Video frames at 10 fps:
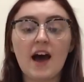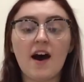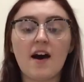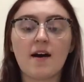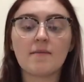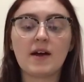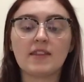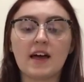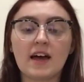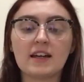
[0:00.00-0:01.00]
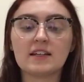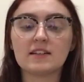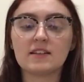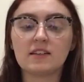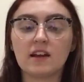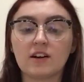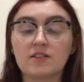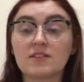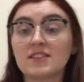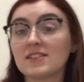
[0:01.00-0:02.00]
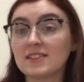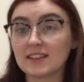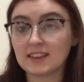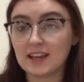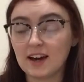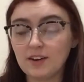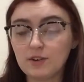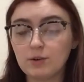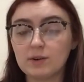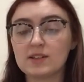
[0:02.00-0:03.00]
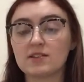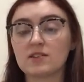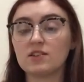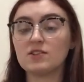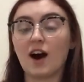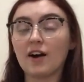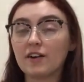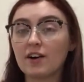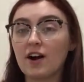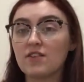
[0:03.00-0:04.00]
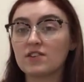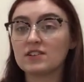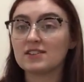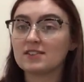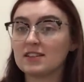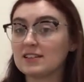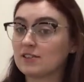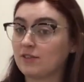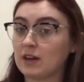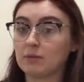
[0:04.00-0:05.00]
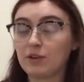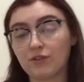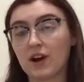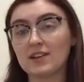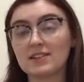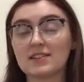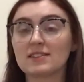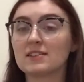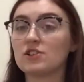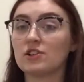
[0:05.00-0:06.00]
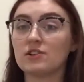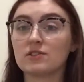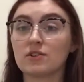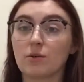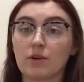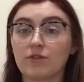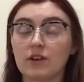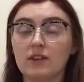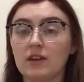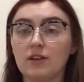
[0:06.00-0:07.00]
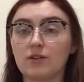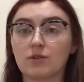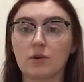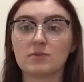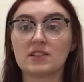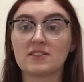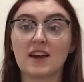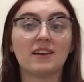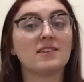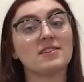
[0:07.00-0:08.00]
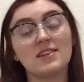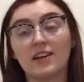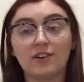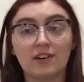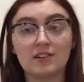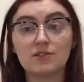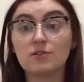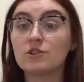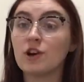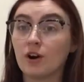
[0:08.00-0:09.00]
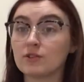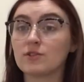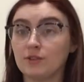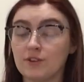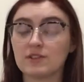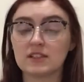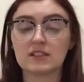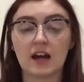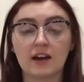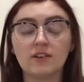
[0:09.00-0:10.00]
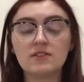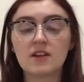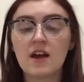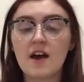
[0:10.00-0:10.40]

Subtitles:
And then there's Cynthia, who is the daughter of a deceased family friend, and since she is an orphan, the Inglethorpes decided to take her in, so she also lives at Styles.